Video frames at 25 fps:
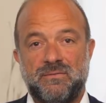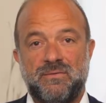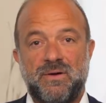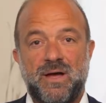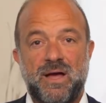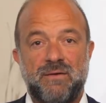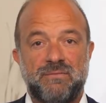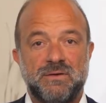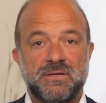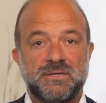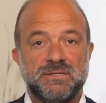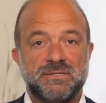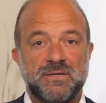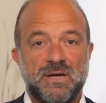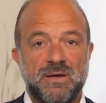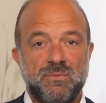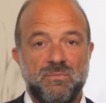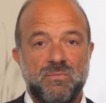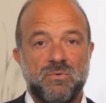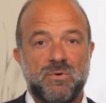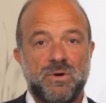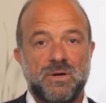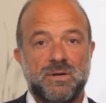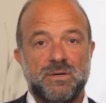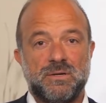of having
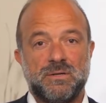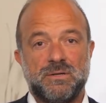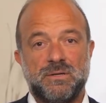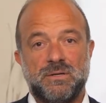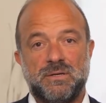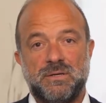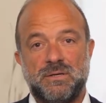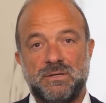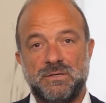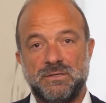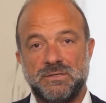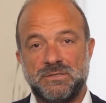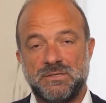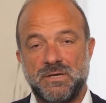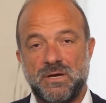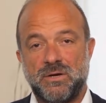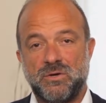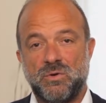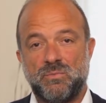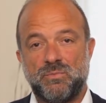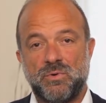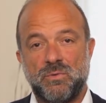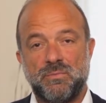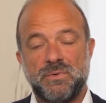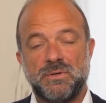someone
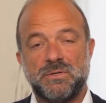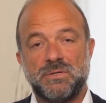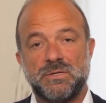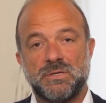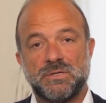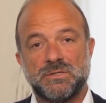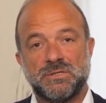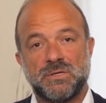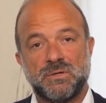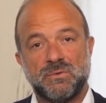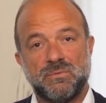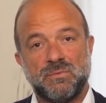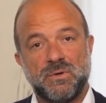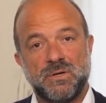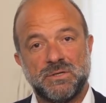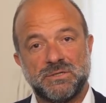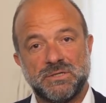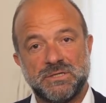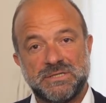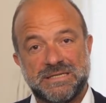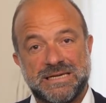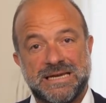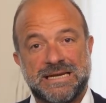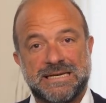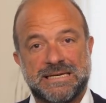inside your property as a
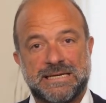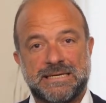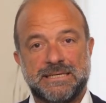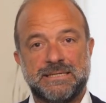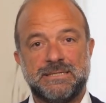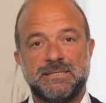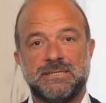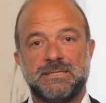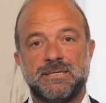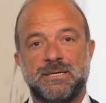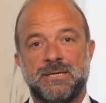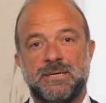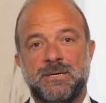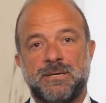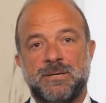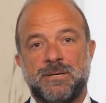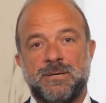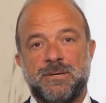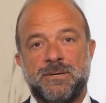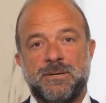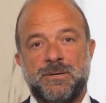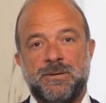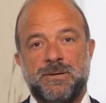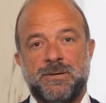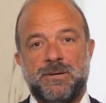tenant,
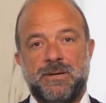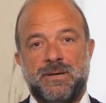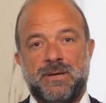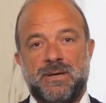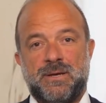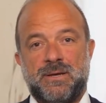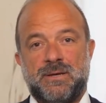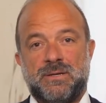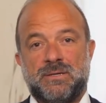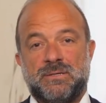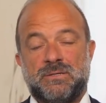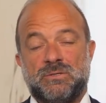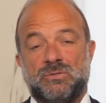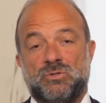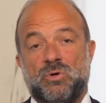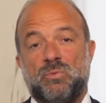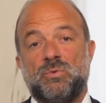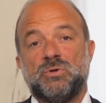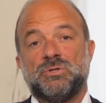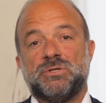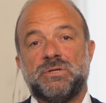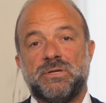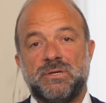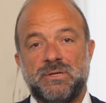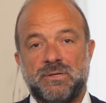and
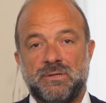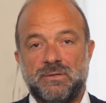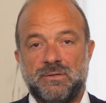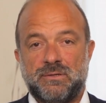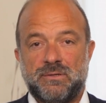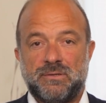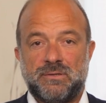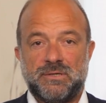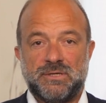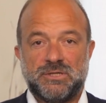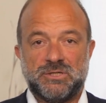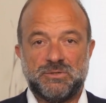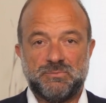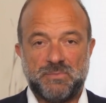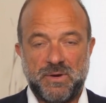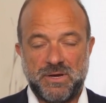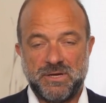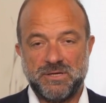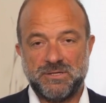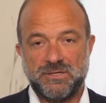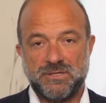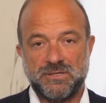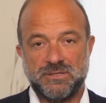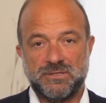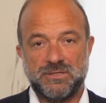obviously the
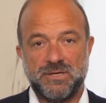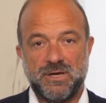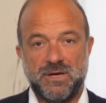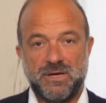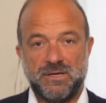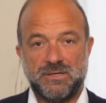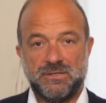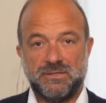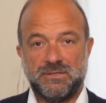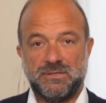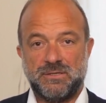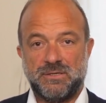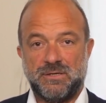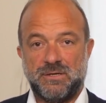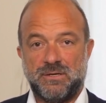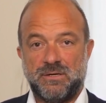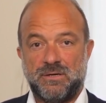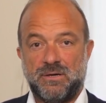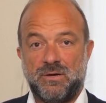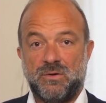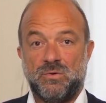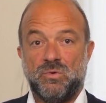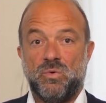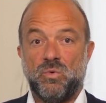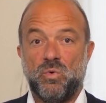expenses that
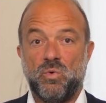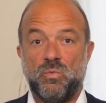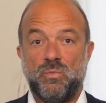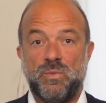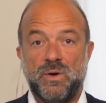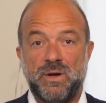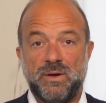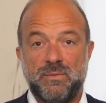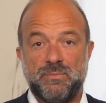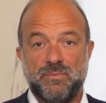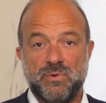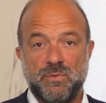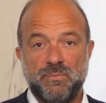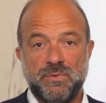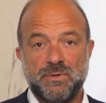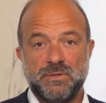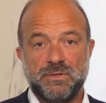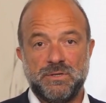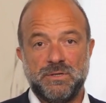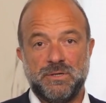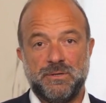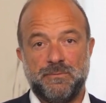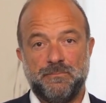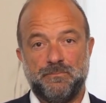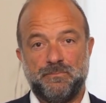an occupied
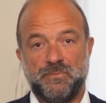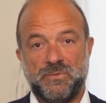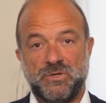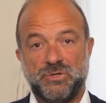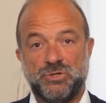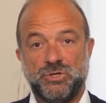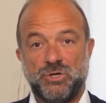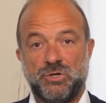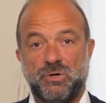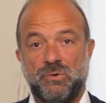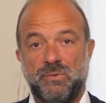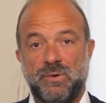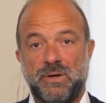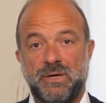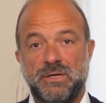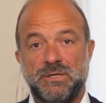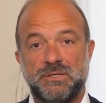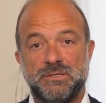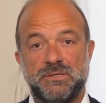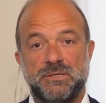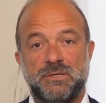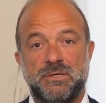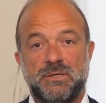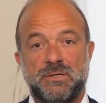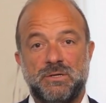property
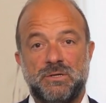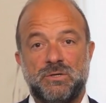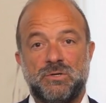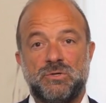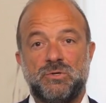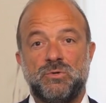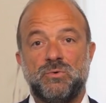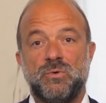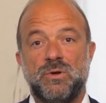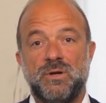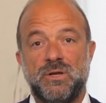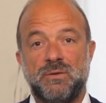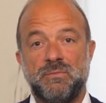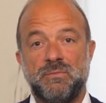generates, you